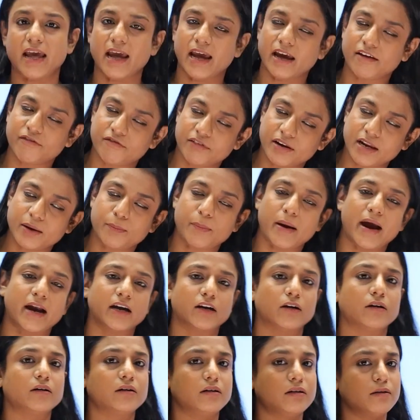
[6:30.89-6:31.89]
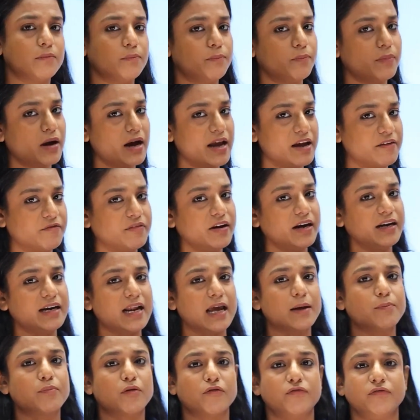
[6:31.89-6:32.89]
Every
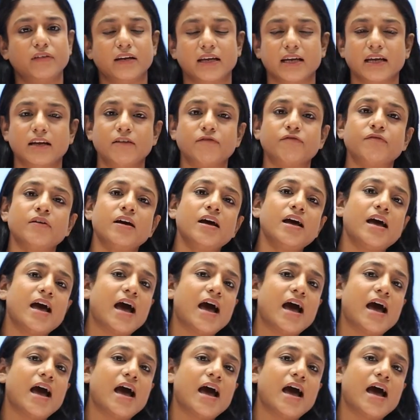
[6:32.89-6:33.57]
type of leaf